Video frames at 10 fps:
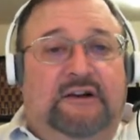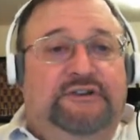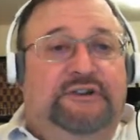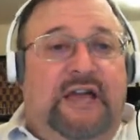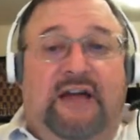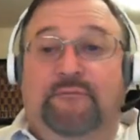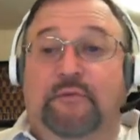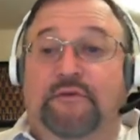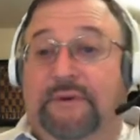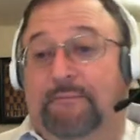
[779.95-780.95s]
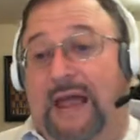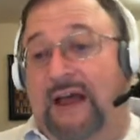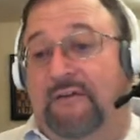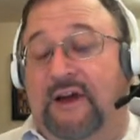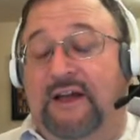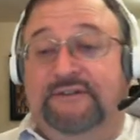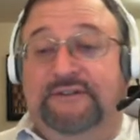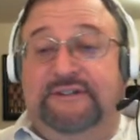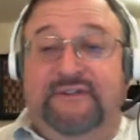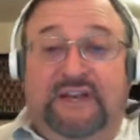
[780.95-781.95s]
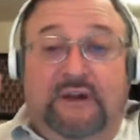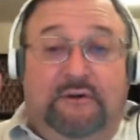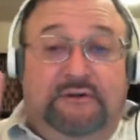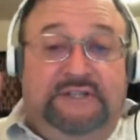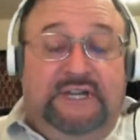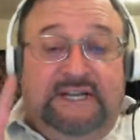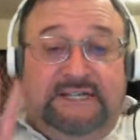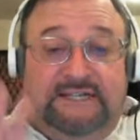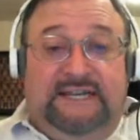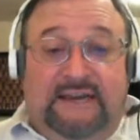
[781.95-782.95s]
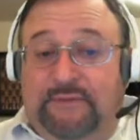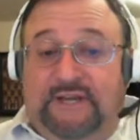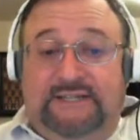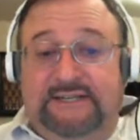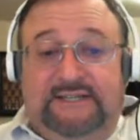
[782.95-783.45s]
you to have moving backgrounds. Video is seamless.